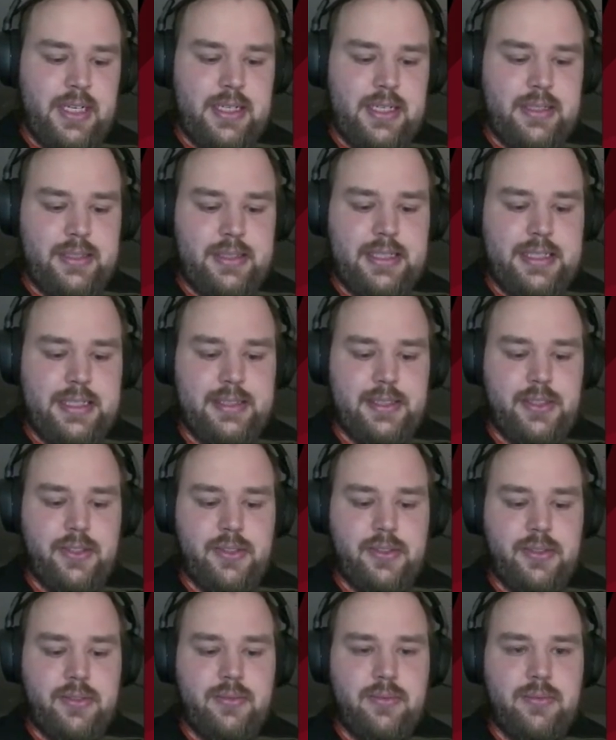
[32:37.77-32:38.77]
Let's
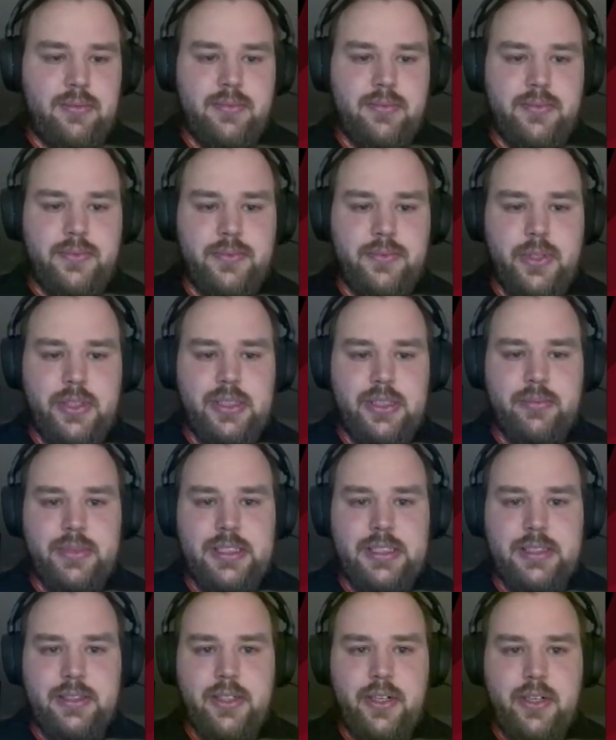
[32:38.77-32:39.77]
go further with
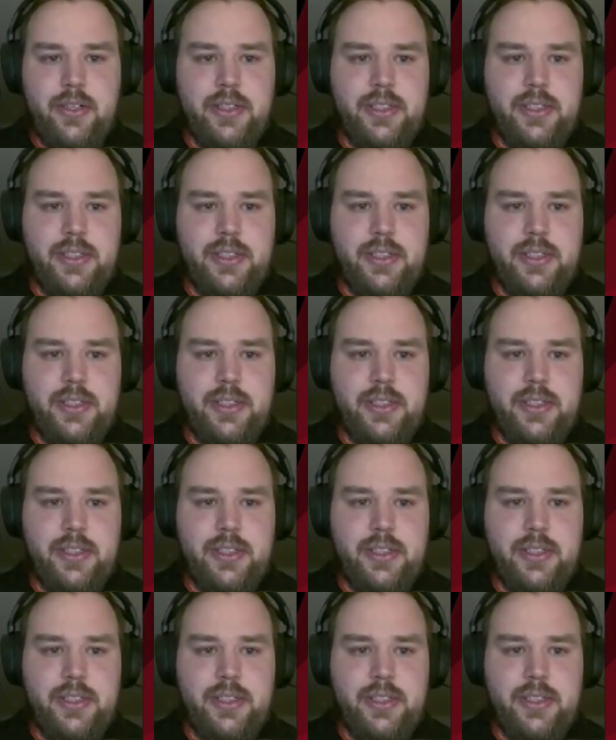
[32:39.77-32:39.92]
the talk.